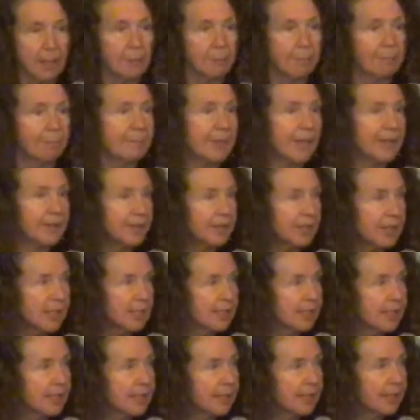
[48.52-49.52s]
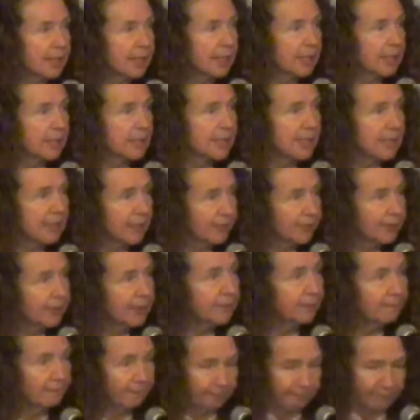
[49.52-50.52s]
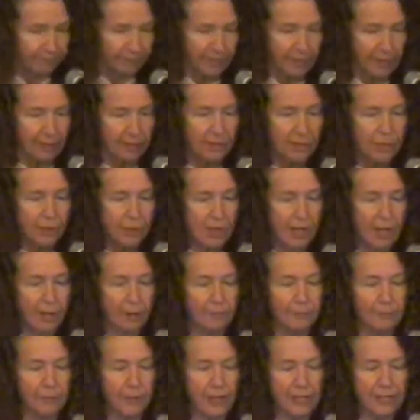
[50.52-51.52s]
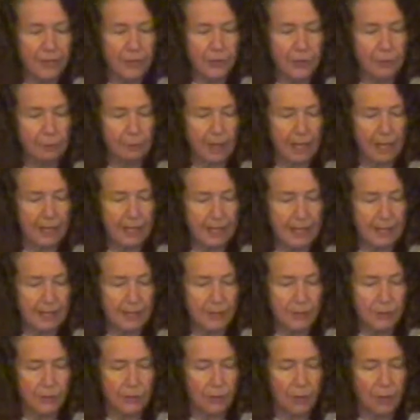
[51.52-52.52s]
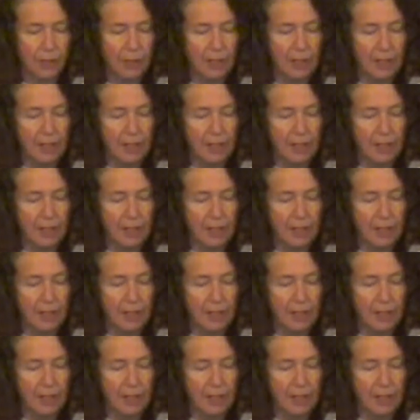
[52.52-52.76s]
Method is given, the child finds the right answer.